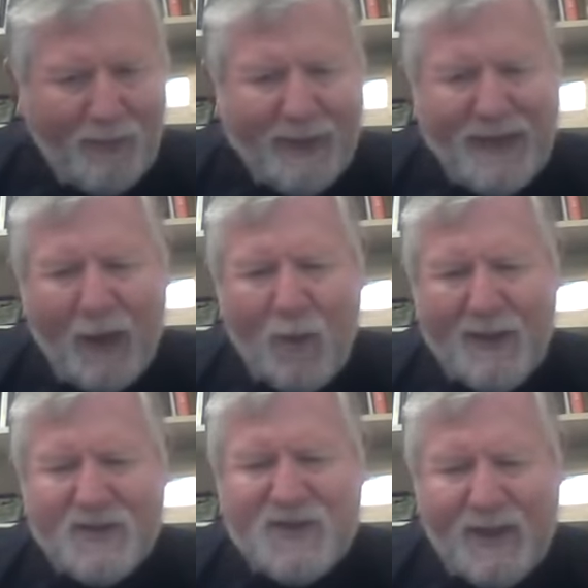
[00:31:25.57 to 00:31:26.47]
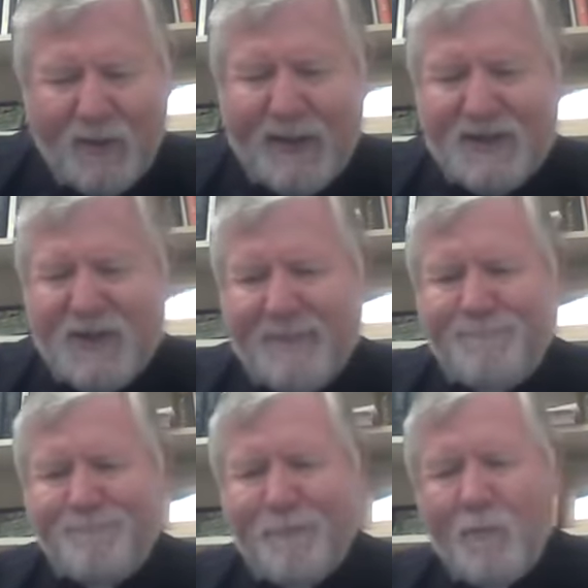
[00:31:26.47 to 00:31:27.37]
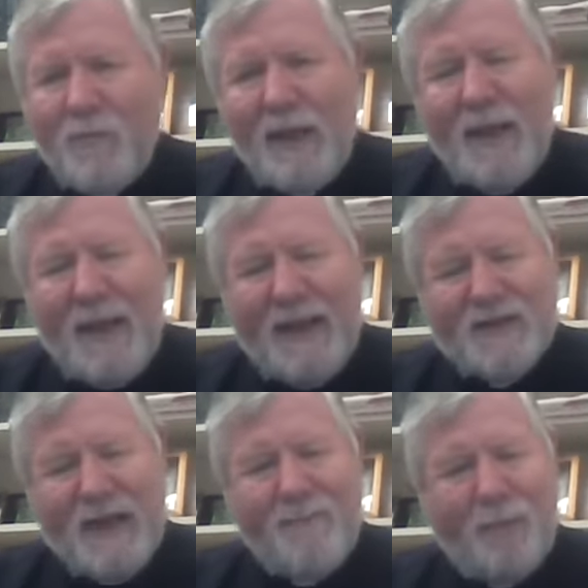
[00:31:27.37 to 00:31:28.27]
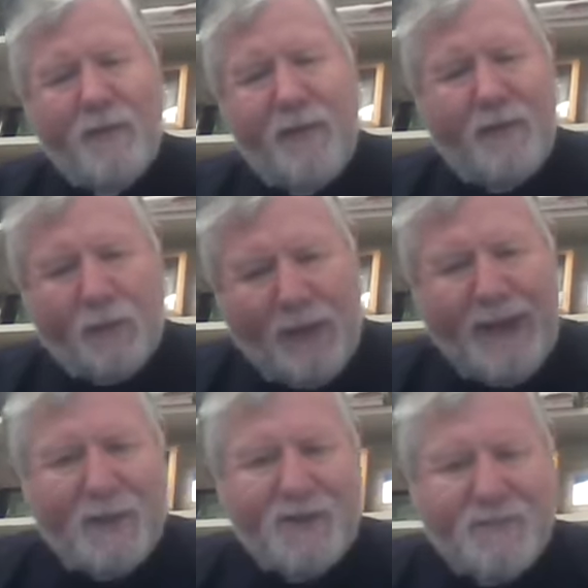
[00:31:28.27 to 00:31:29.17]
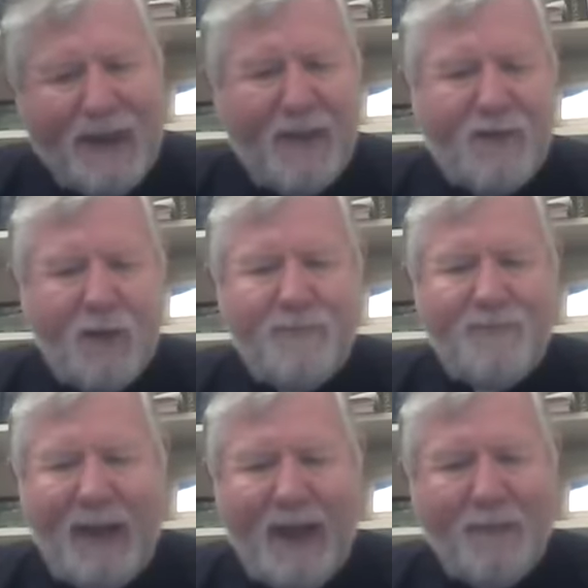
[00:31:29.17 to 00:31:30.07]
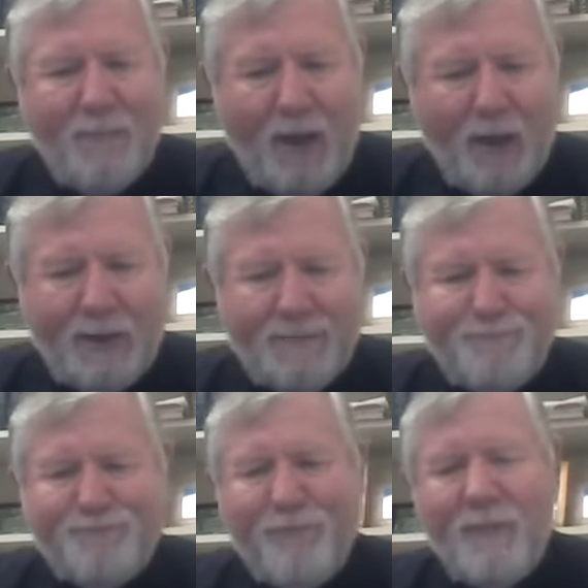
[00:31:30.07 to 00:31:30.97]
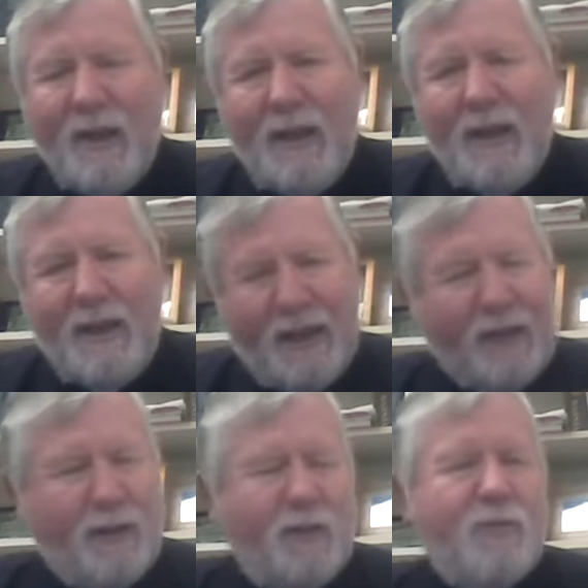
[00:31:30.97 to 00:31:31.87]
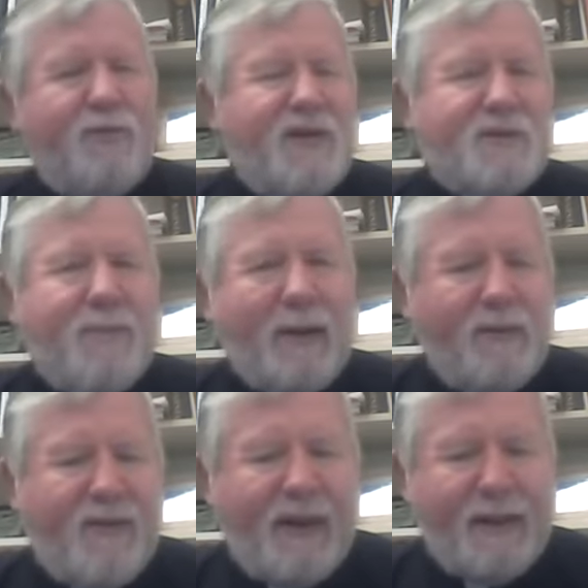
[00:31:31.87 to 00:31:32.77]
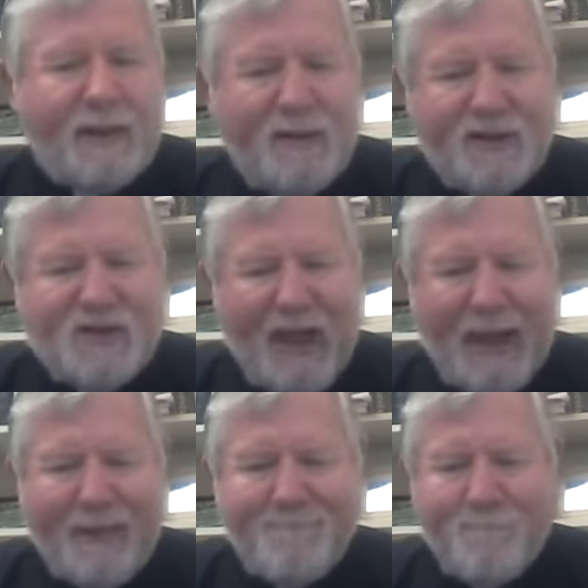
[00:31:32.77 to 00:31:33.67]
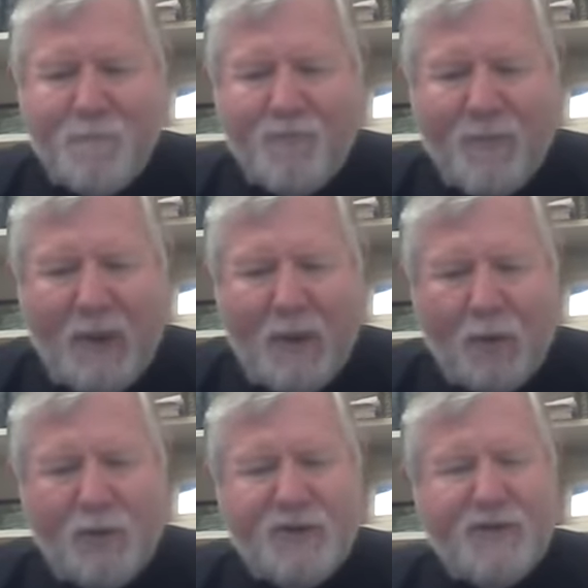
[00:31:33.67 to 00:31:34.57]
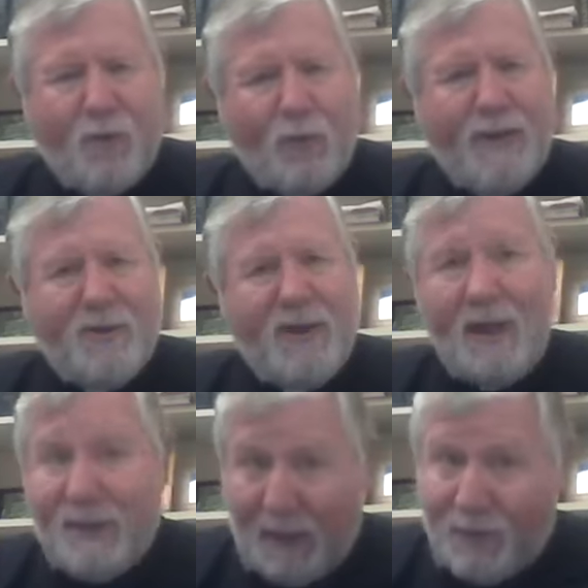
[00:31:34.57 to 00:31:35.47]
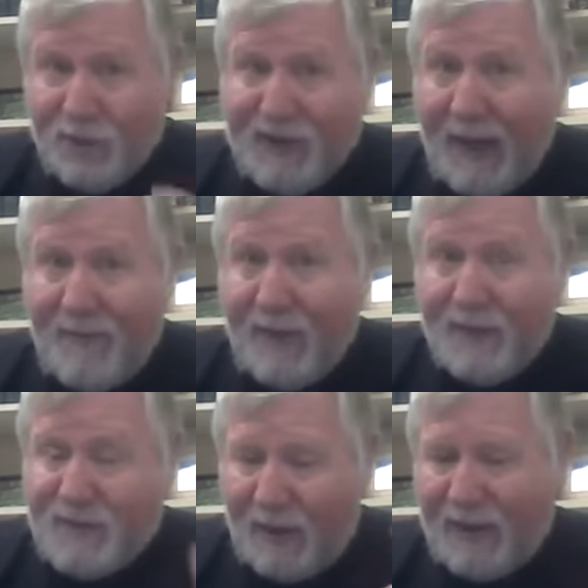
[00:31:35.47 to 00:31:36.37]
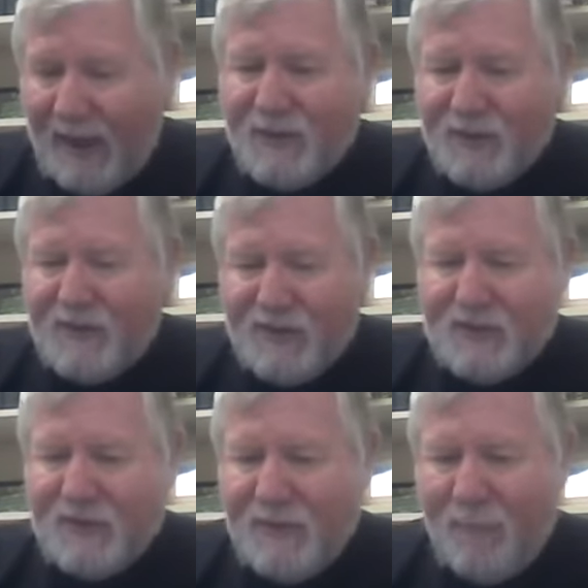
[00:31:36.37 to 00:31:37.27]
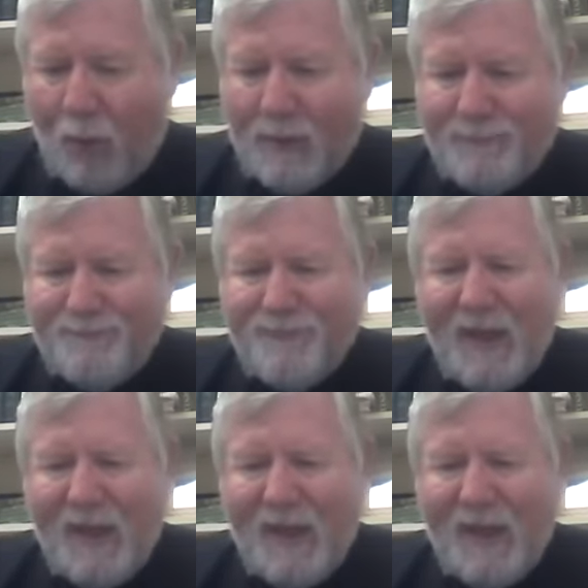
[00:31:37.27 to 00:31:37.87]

Now, what is interesting is that both of the writers, Matthew and Mark, include this parenthetical aside, urging the reader not to understand this. Catch this, this is important.